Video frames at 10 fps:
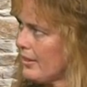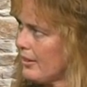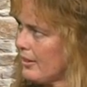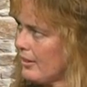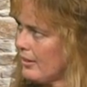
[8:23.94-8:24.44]

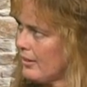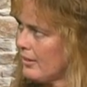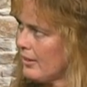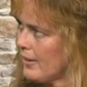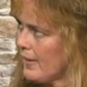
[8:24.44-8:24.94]

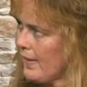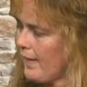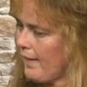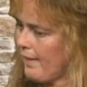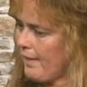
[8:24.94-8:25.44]

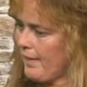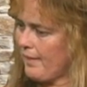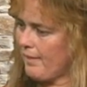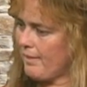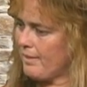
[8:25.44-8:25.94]

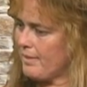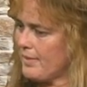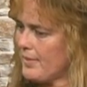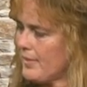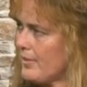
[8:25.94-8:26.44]

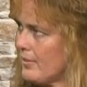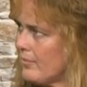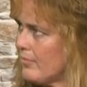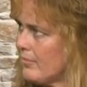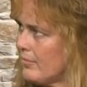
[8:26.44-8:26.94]

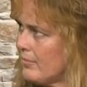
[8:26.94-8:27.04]
[no speech]